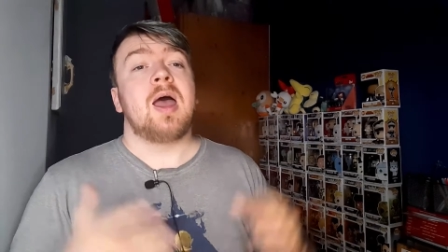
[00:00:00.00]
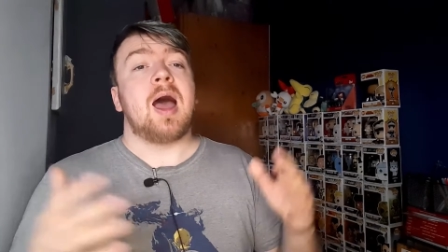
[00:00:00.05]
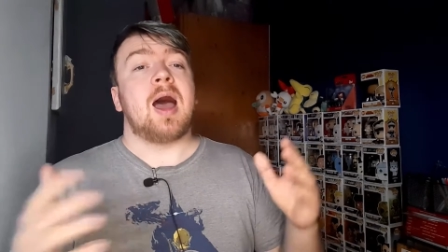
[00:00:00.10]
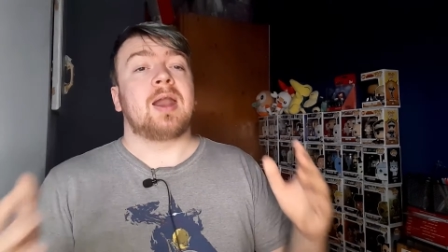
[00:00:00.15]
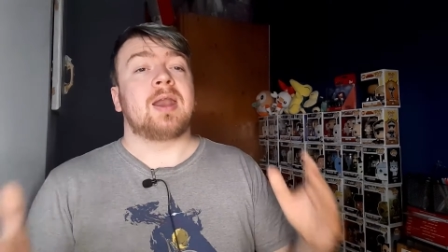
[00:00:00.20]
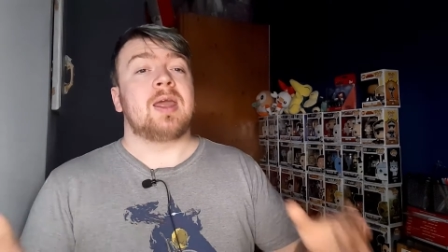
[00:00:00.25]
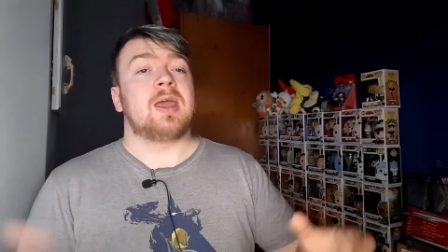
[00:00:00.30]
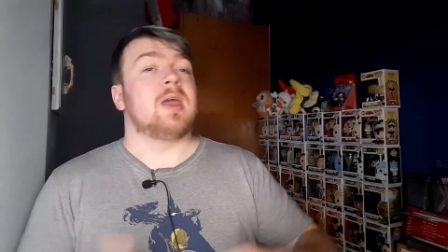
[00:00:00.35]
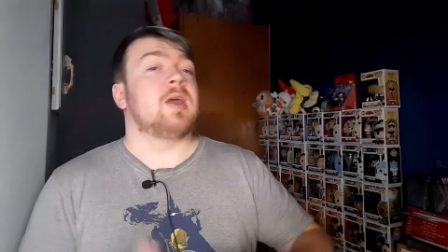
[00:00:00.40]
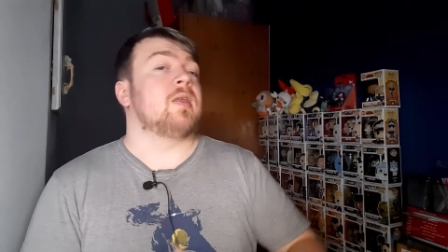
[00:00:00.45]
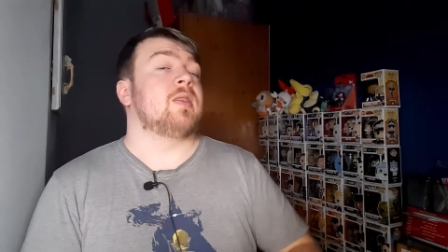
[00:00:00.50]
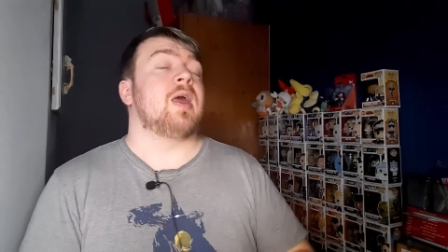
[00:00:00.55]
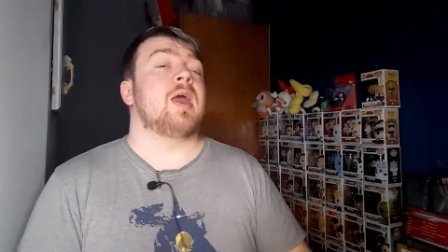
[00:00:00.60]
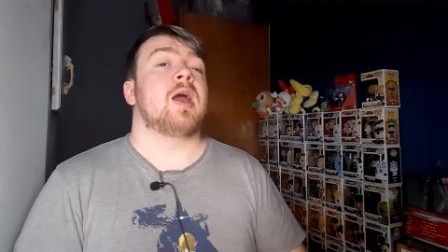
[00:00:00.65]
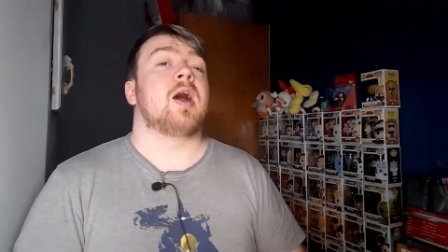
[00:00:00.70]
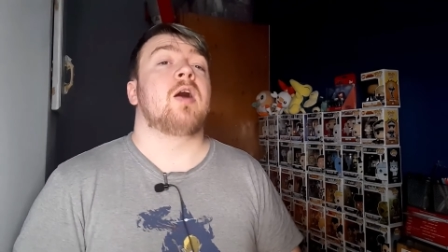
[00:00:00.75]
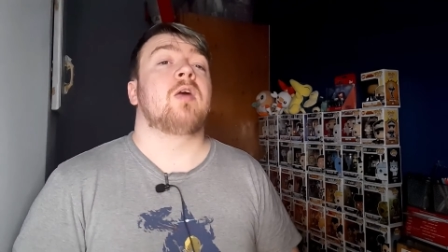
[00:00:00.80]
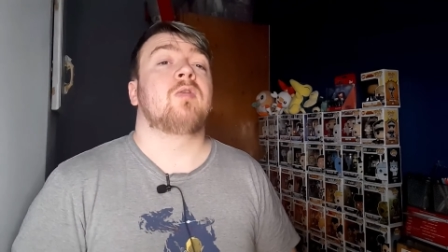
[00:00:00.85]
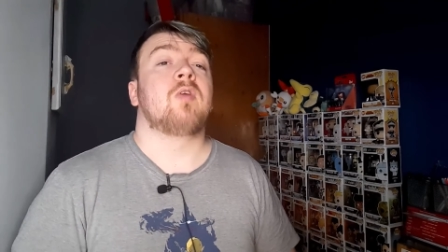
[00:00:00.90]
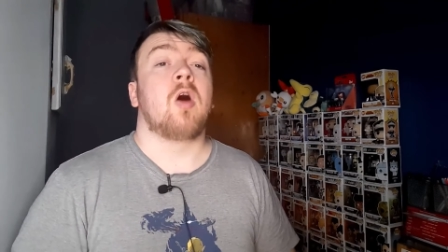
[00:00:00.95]
and here they
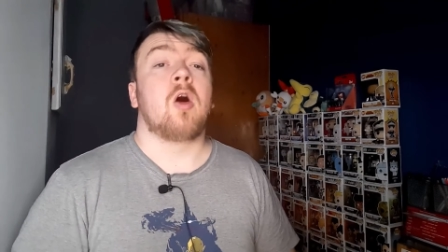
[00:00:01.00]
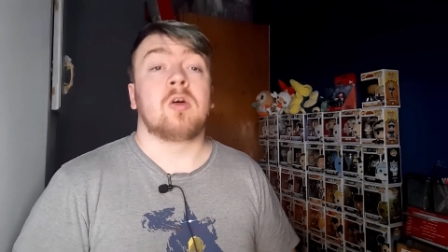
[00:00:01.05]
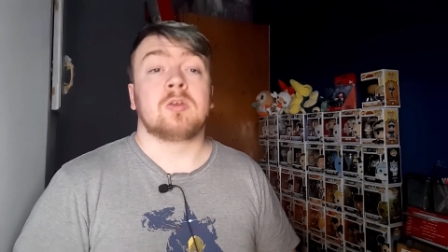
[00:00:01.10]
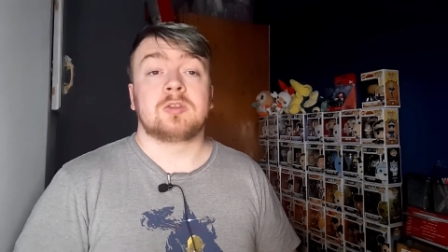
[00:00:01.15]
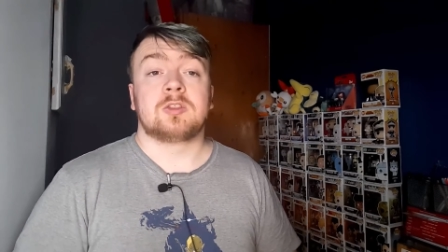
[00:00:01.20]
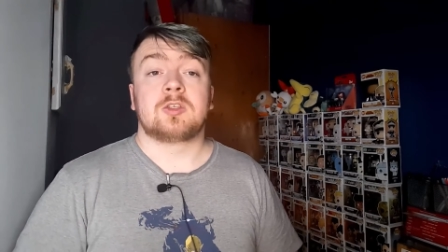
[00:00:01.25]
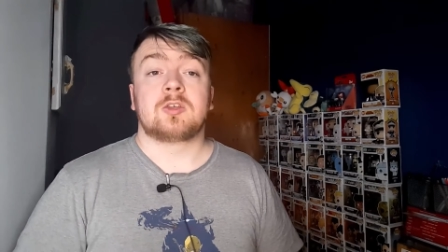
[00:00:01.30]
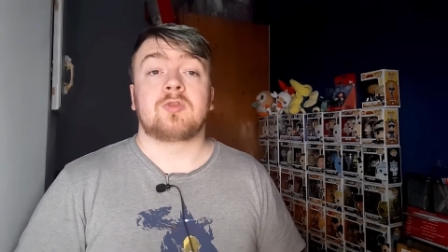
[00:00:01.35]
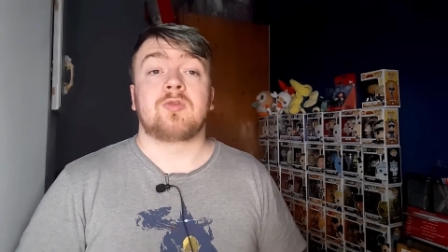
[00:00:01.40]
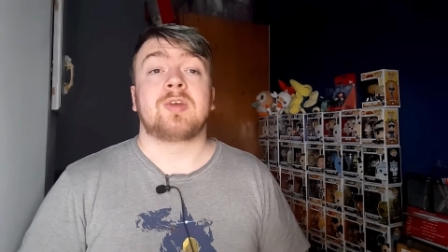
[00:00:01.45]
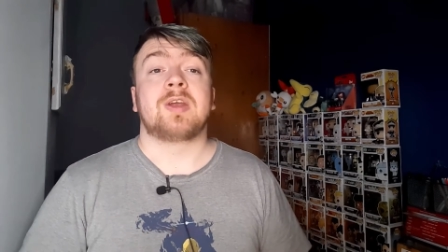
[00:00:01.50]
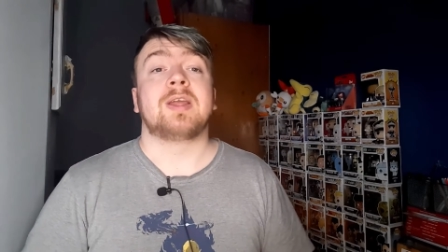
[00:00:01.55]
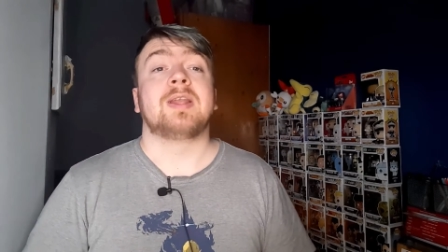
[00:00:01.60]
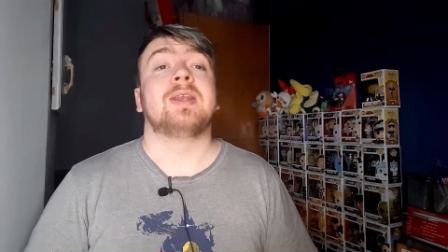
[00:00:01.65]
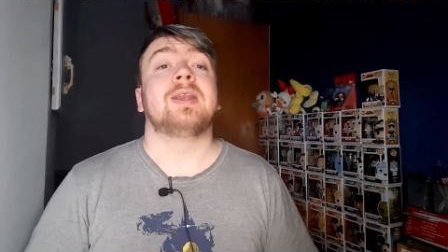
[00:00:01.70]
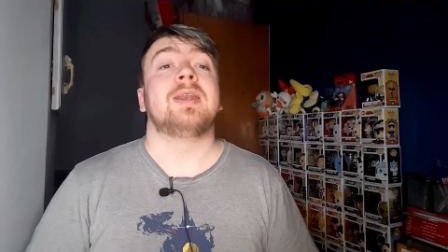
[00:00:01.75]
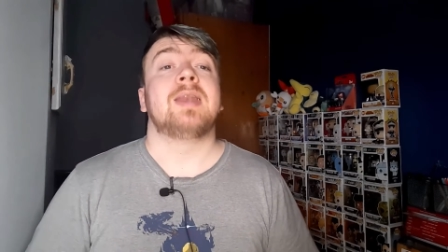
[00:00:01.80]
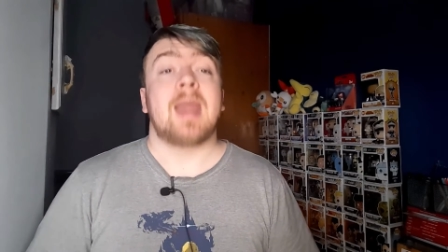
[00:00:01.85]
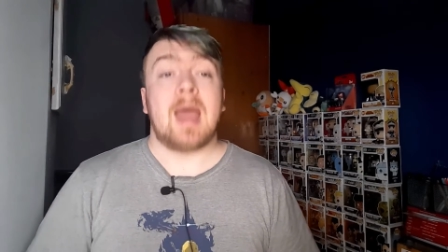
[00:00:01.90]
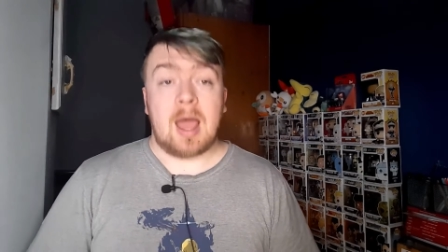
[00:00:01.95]
are on
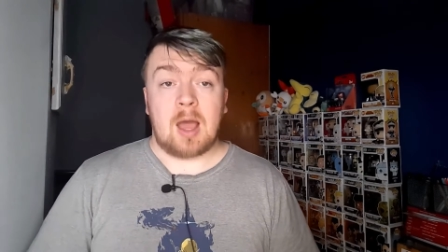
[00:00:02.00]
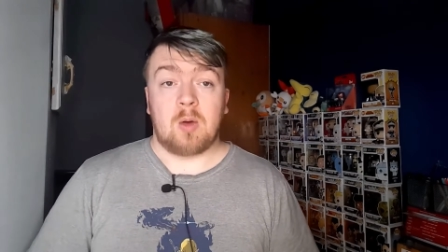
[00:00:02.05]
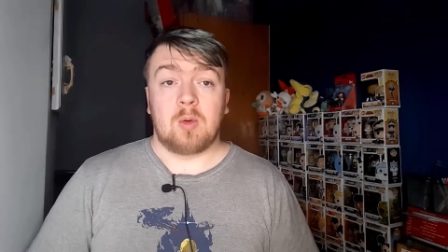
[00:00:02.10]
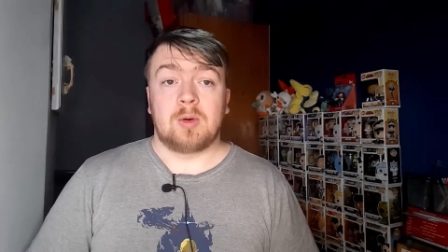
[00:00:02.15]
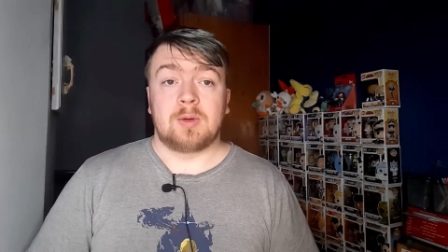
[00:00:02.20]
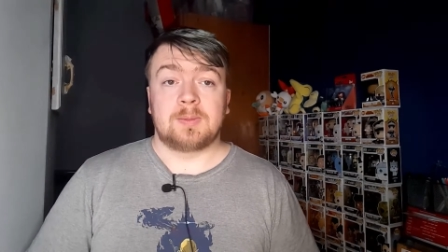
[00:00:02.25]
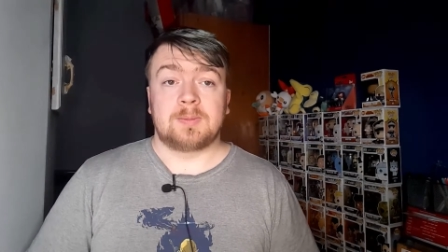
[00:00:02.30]
screen now.